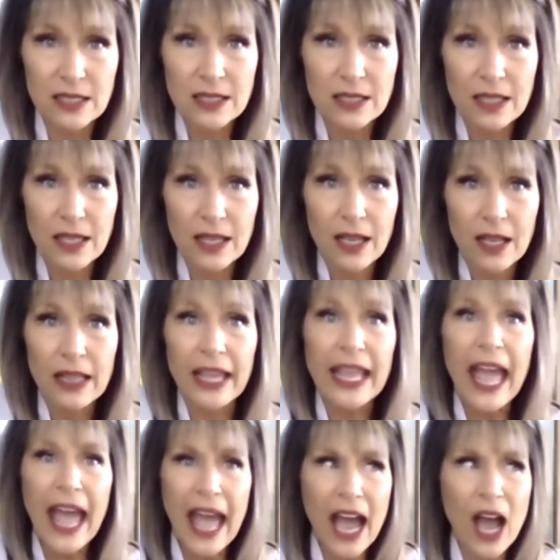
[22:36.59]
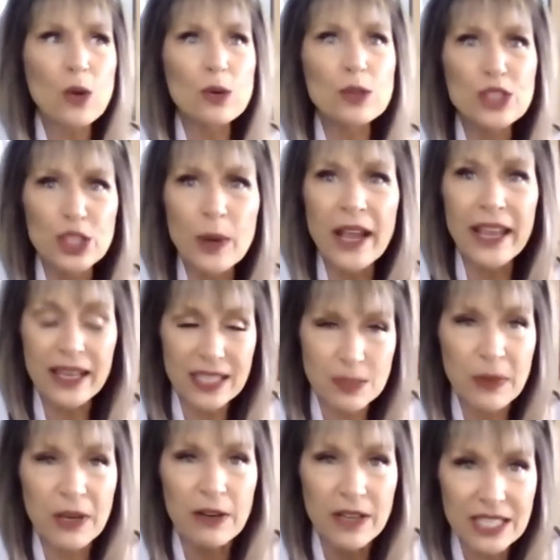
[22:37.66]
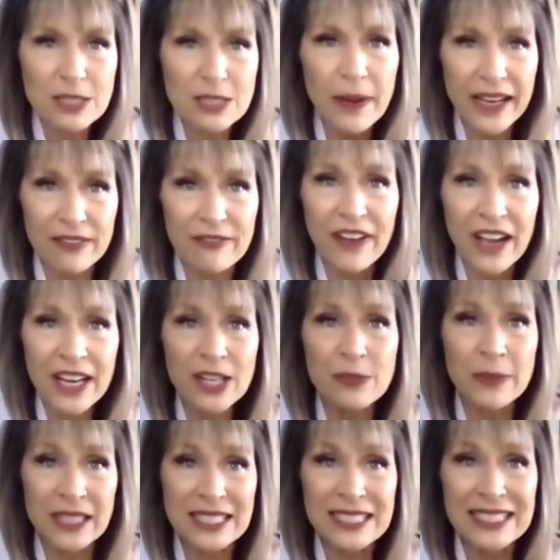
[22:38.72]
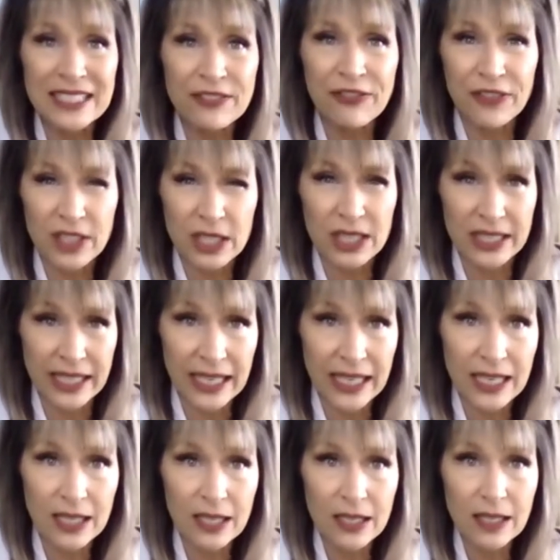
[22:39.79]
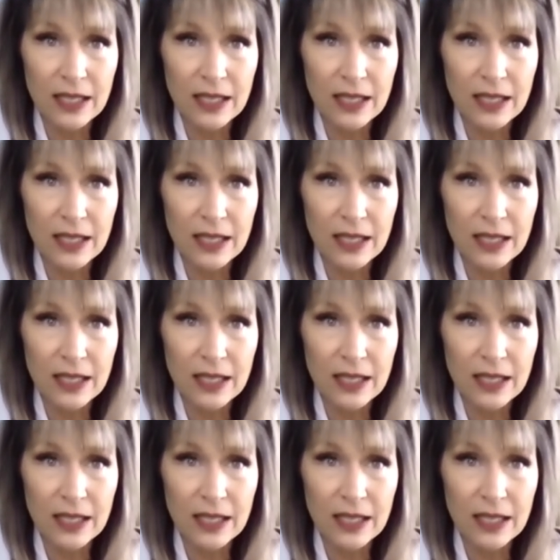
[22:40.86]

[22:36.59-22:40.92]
Yeah, I love that. How do I experience my environment differently?